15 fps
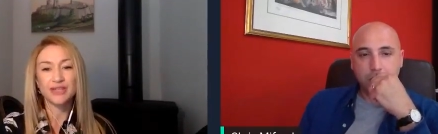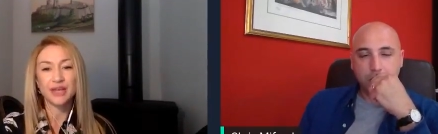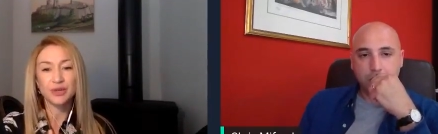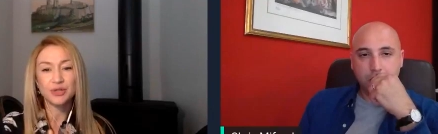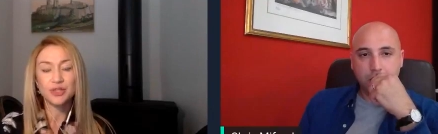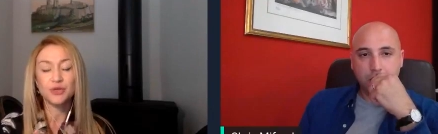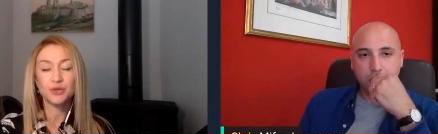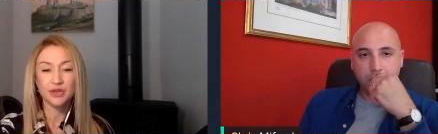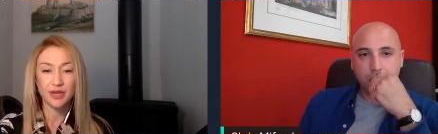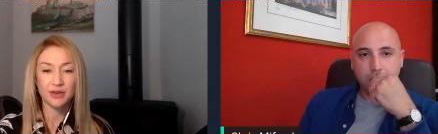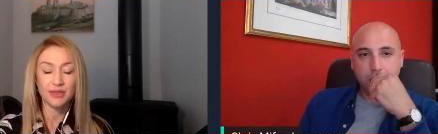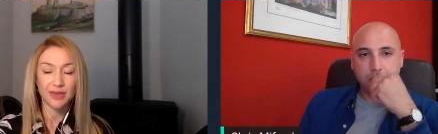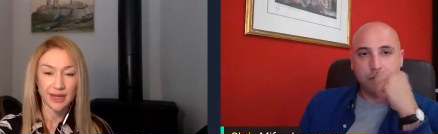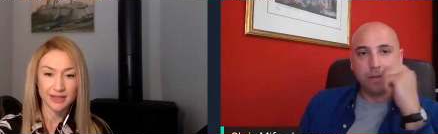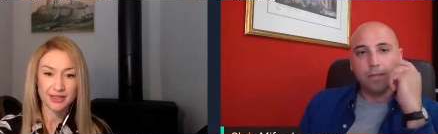Speaker 1: how do you
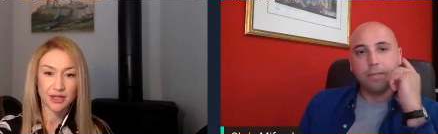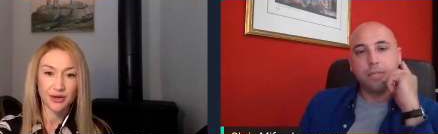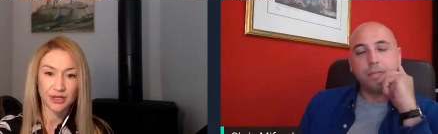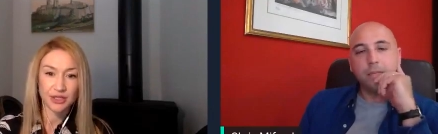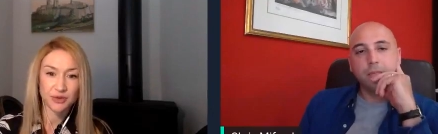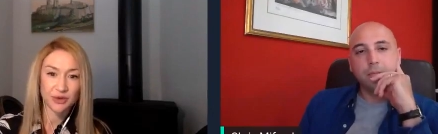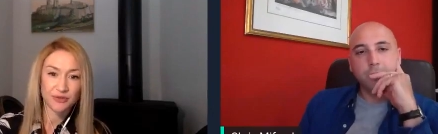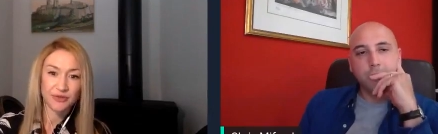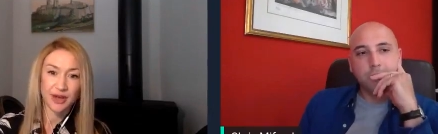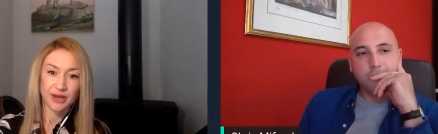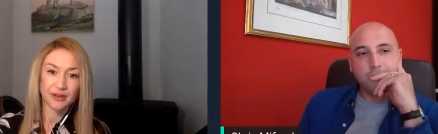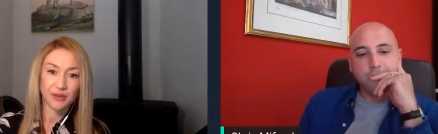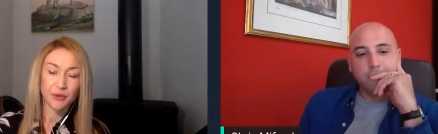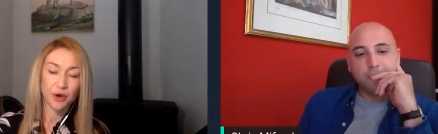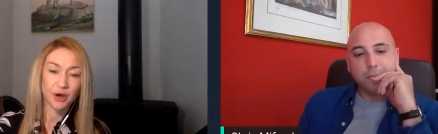think that's going to
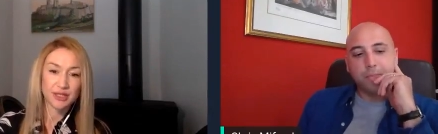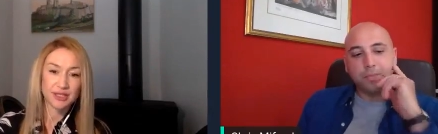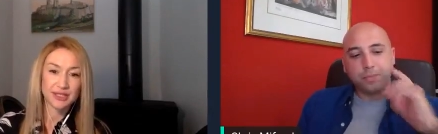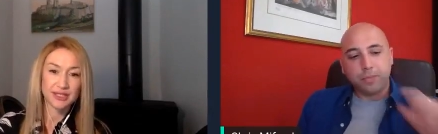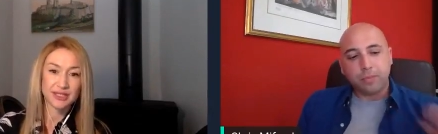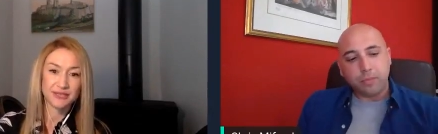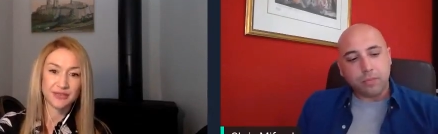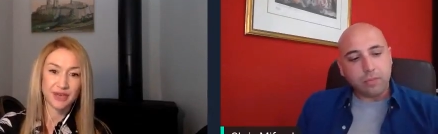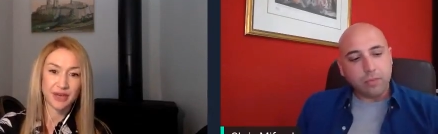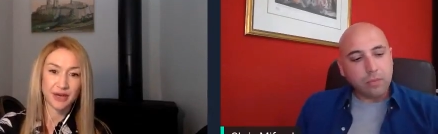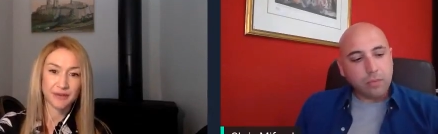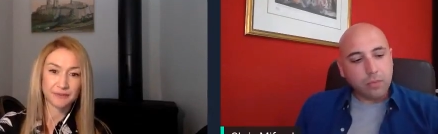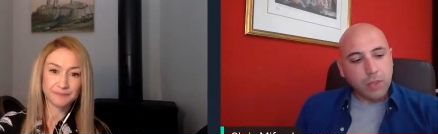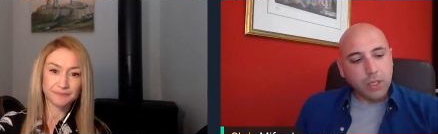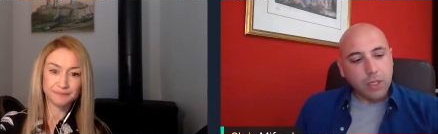affect the marketing
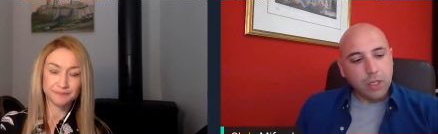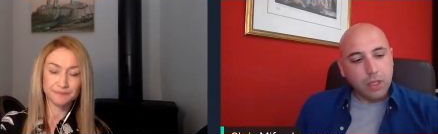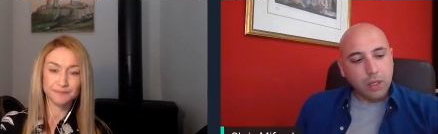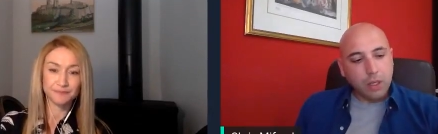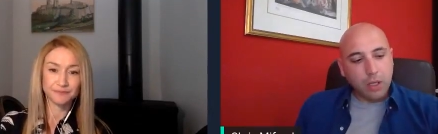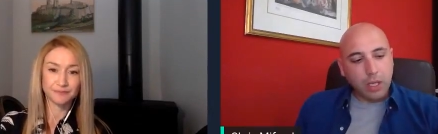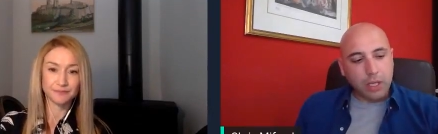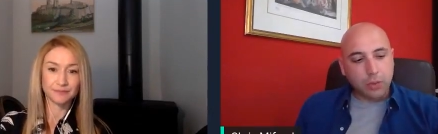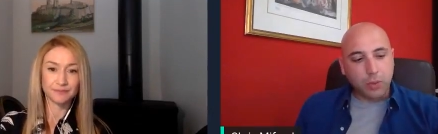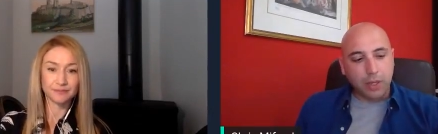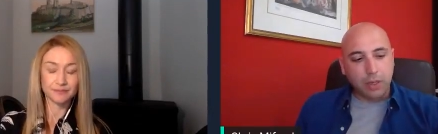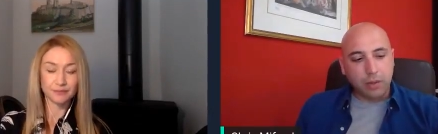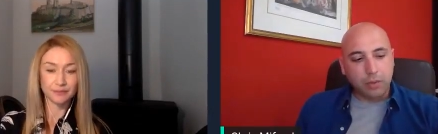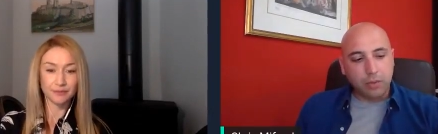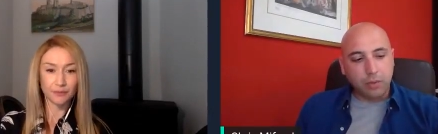sphere?
Speaker 2: Yes,
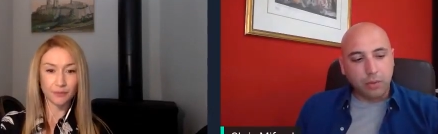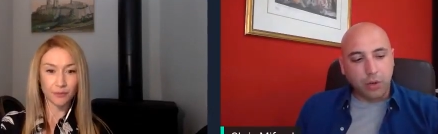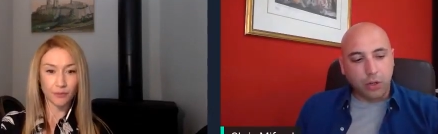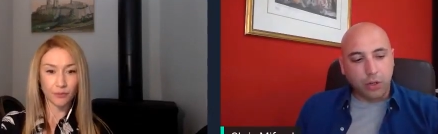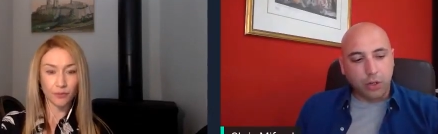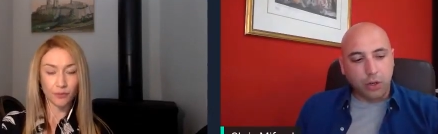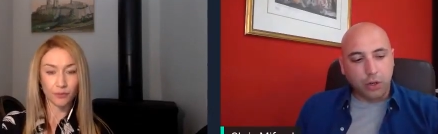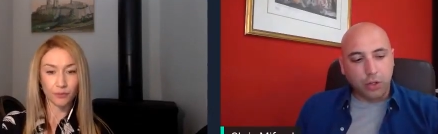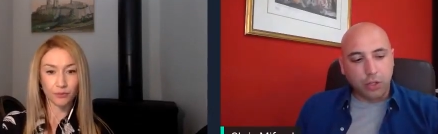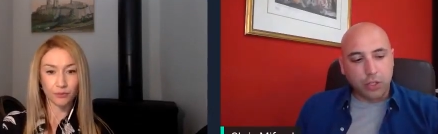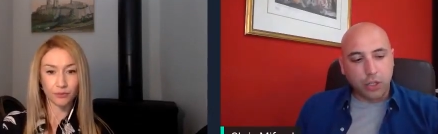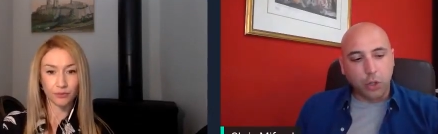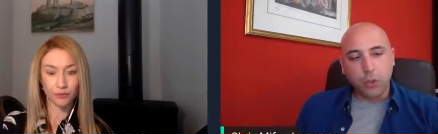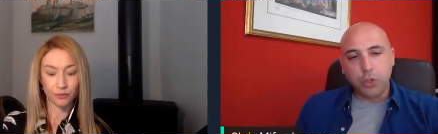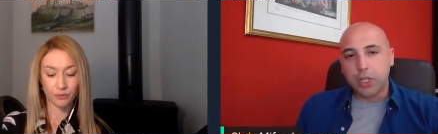well, on a, on a
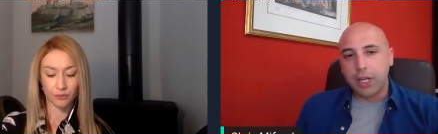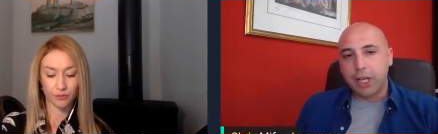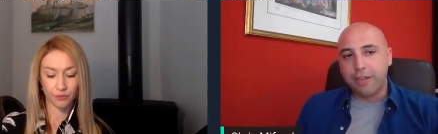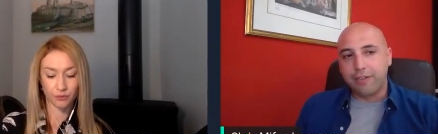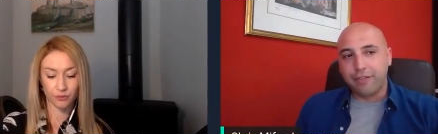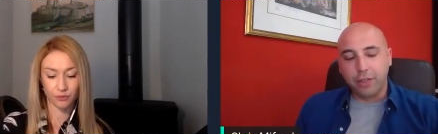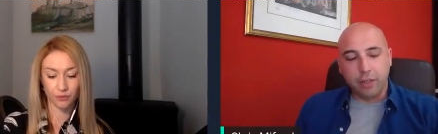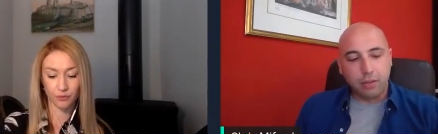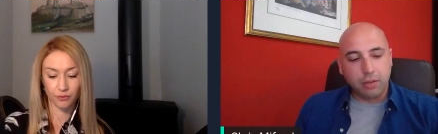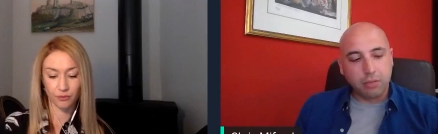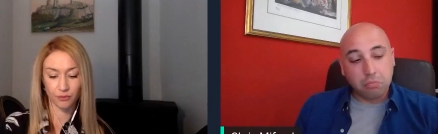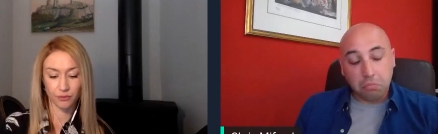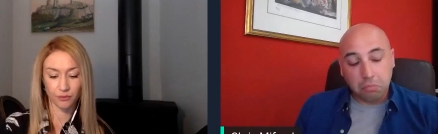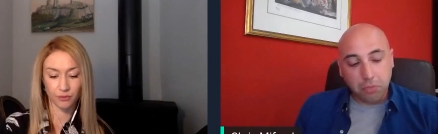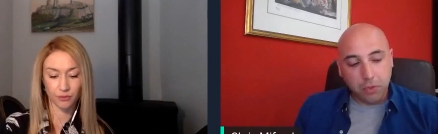social
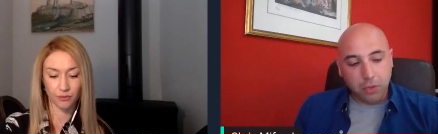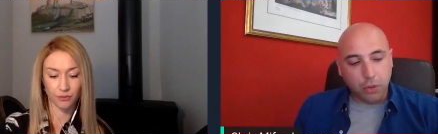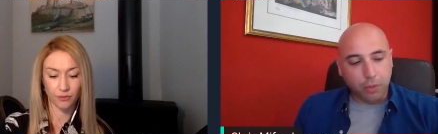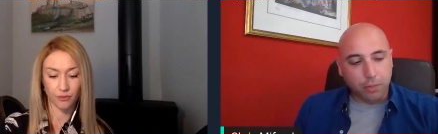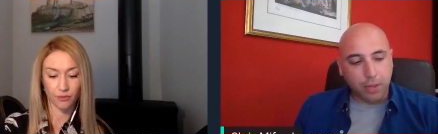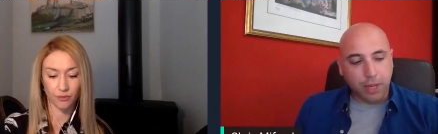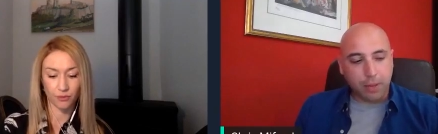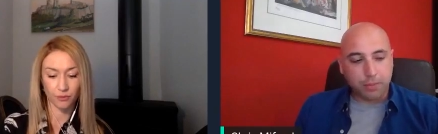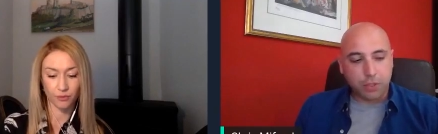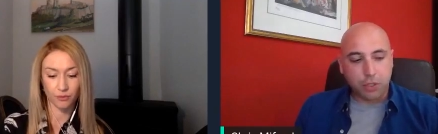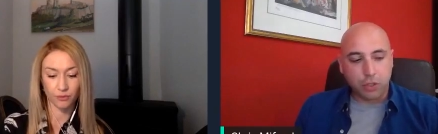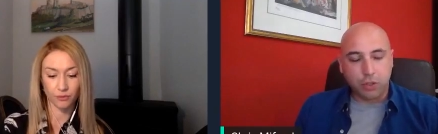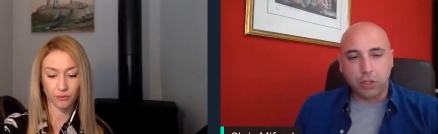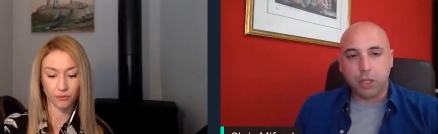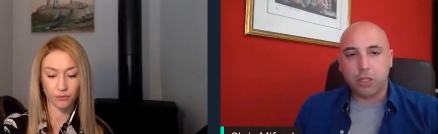level, you know, perhaps
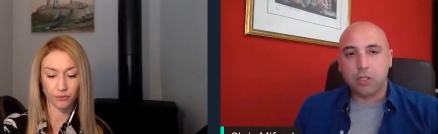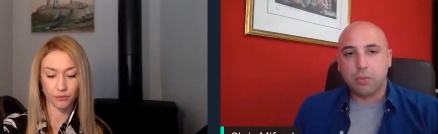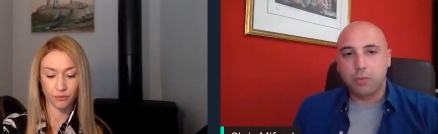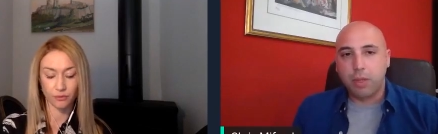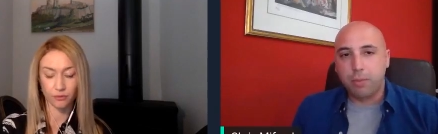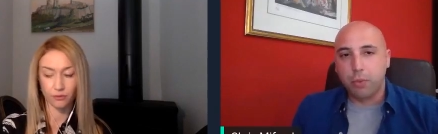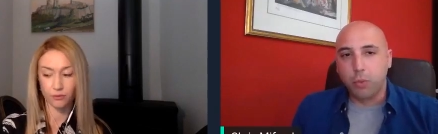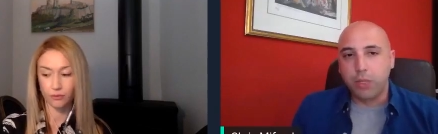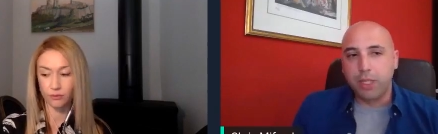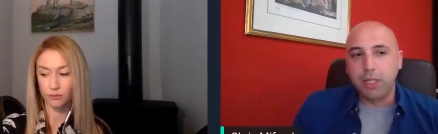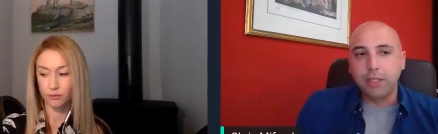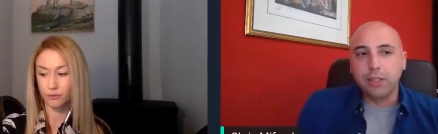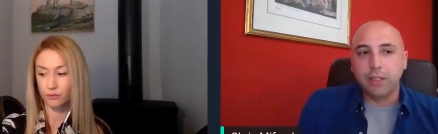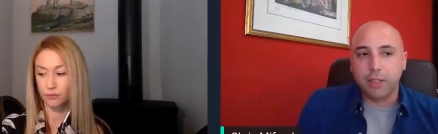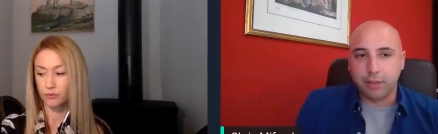you could ask, maybe we
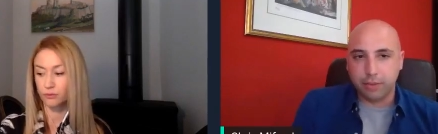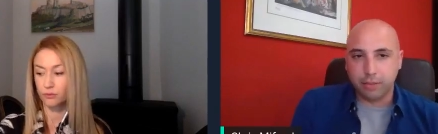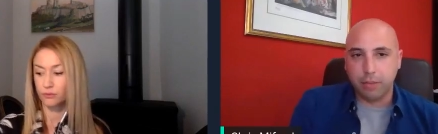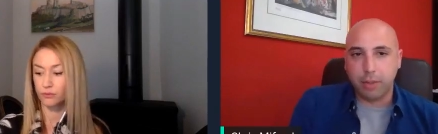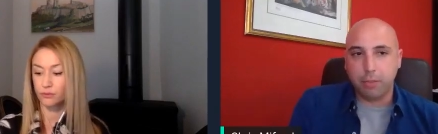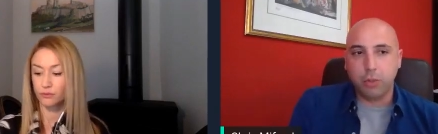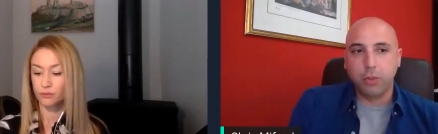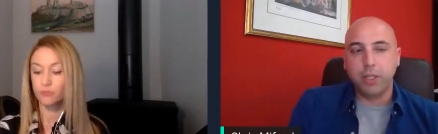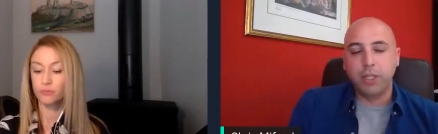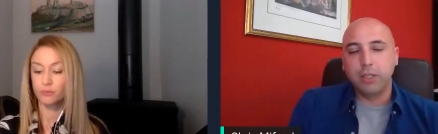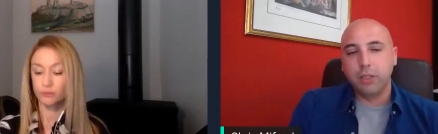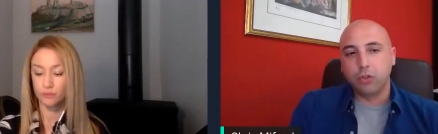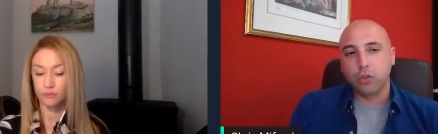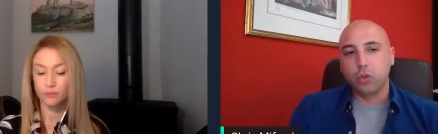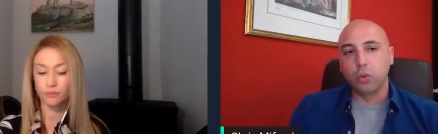needed it. Maybe we
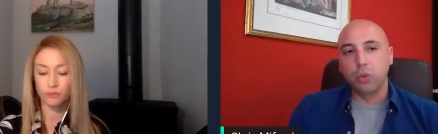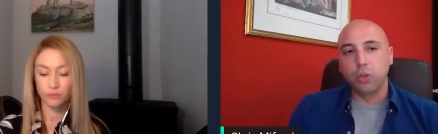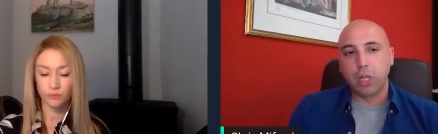needed to cool